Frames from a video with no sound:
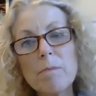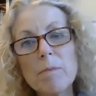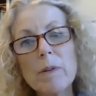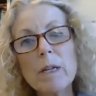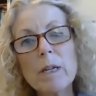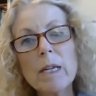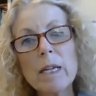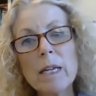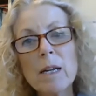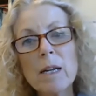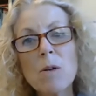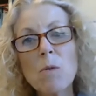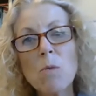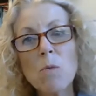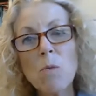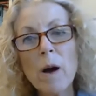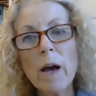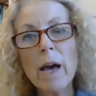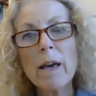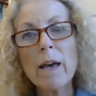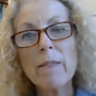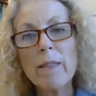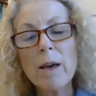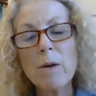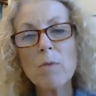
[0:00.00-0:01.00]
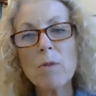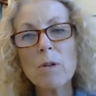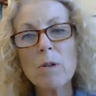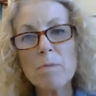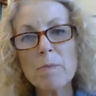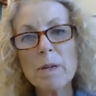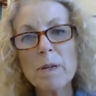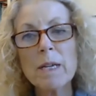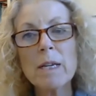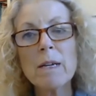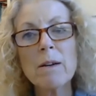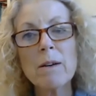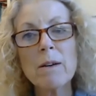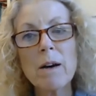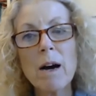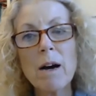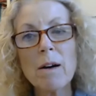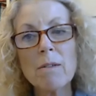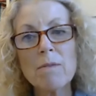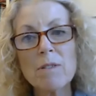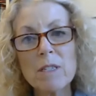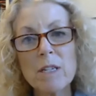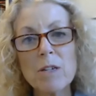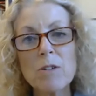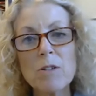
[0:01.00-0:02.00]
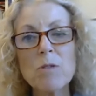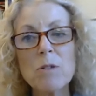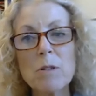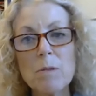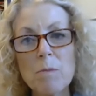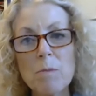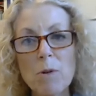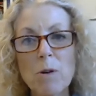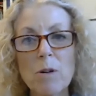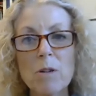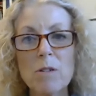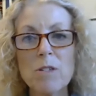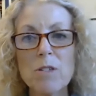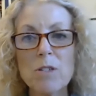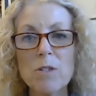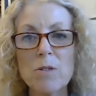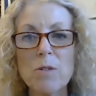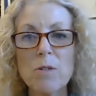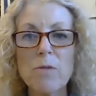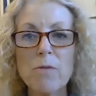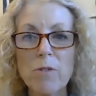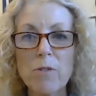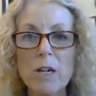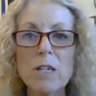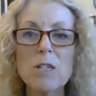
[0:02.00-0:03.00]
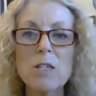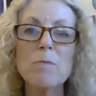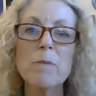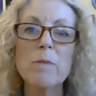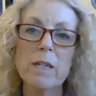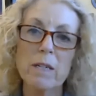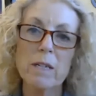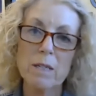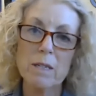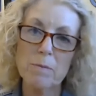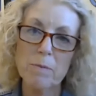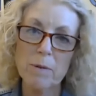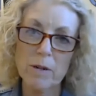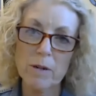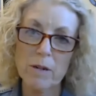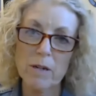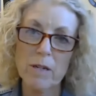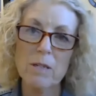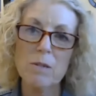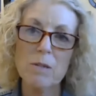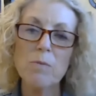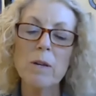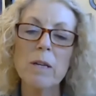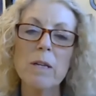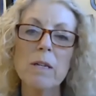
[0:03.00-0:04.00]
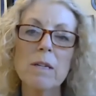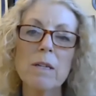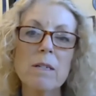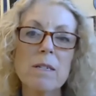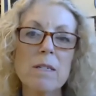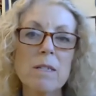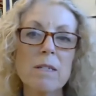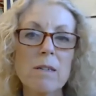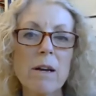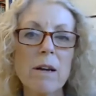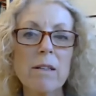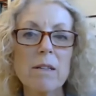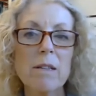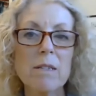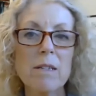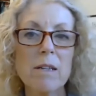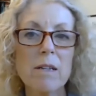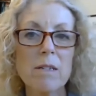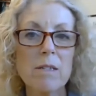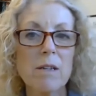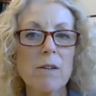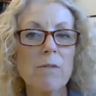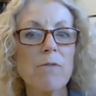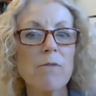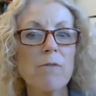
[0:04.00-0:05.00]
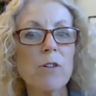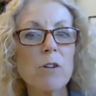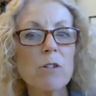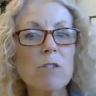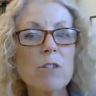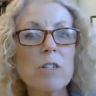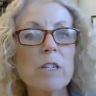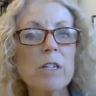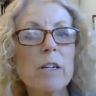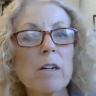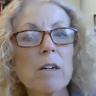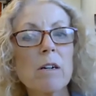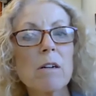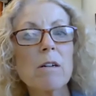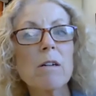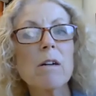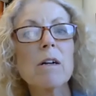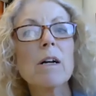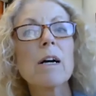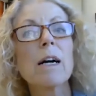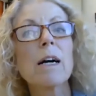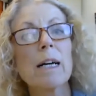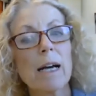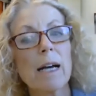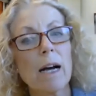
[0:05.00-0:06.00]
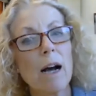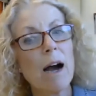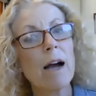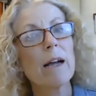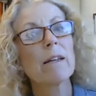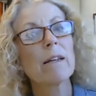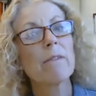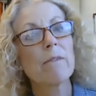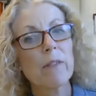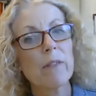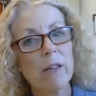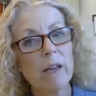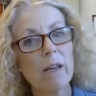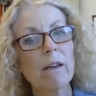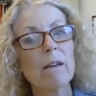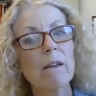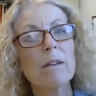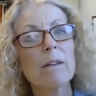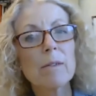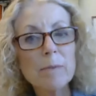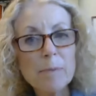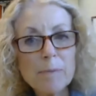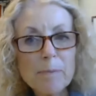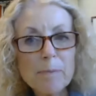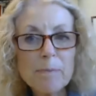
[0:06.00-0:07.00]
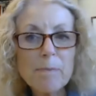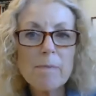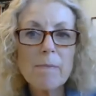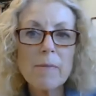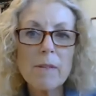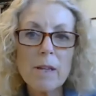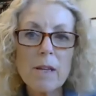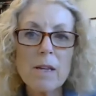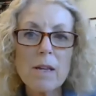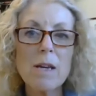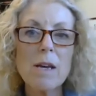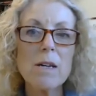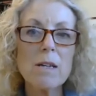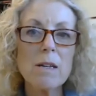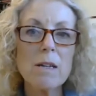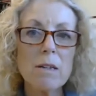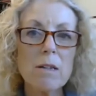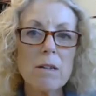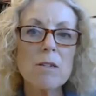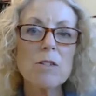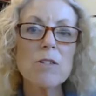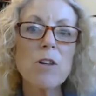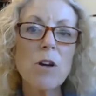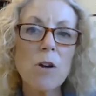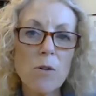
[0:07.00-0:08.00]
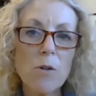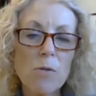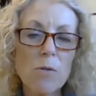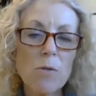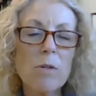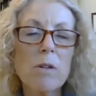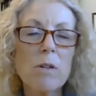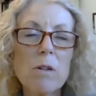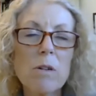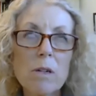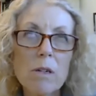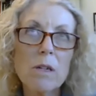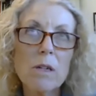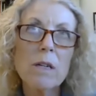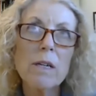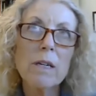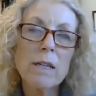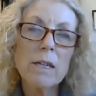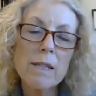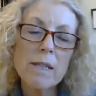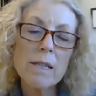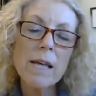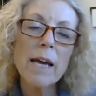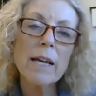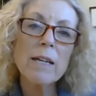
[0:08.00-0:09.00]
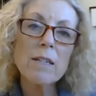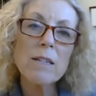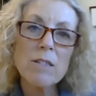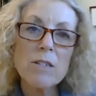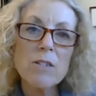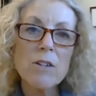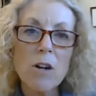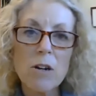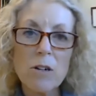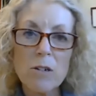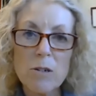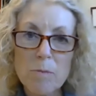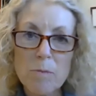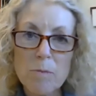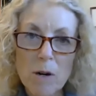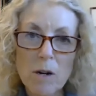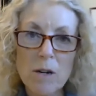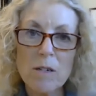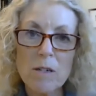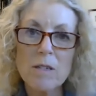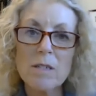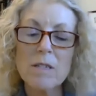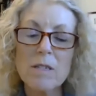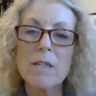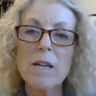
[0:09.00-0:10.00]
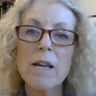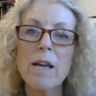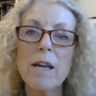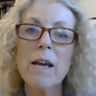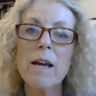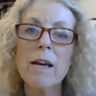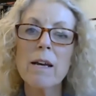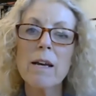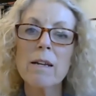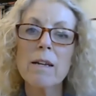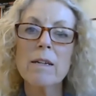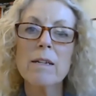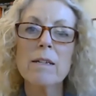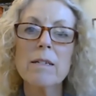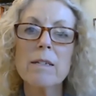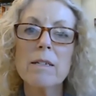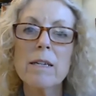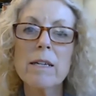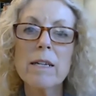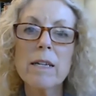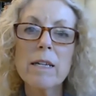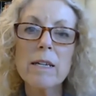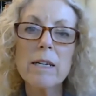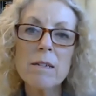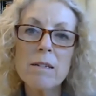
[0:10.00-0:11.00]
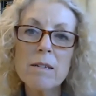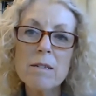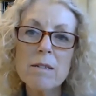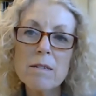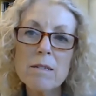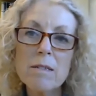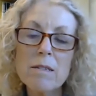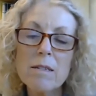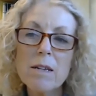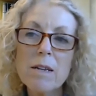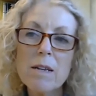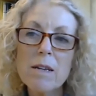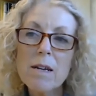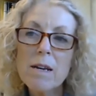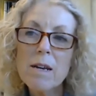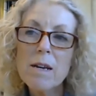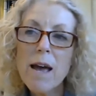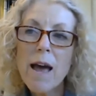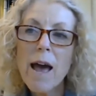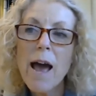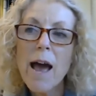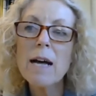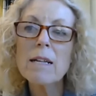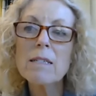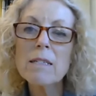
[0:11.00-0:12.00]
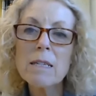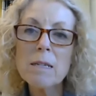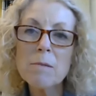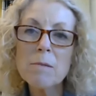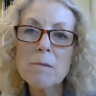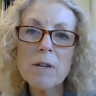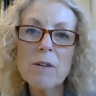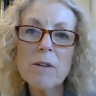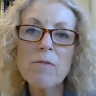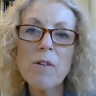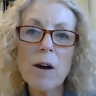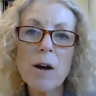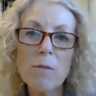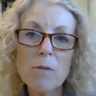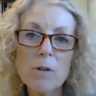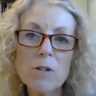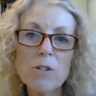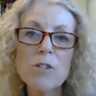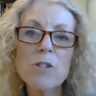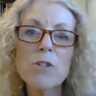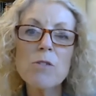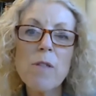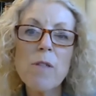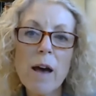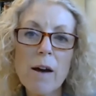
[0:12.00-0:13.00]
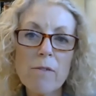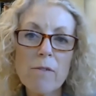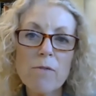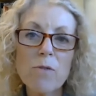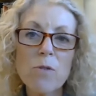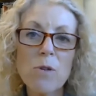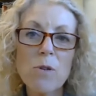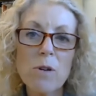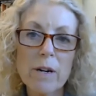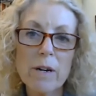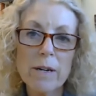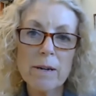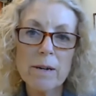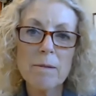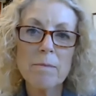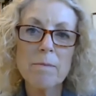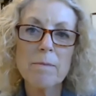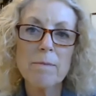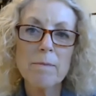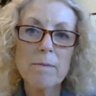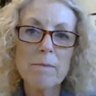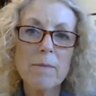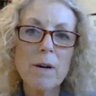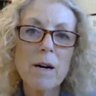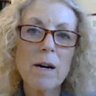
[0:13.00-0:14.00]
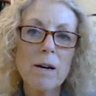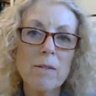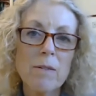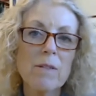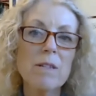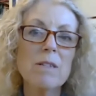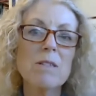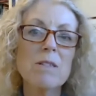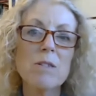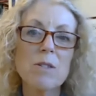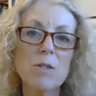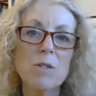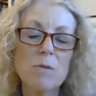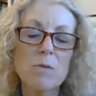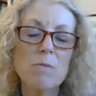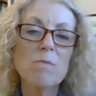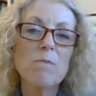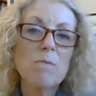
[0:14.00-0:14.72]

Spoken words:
in a way that would be of central importance to the freshman experience. We designed this as a first year kind of thing. So thanks to Dr. Barnes and his asking me if I would do that for him, this is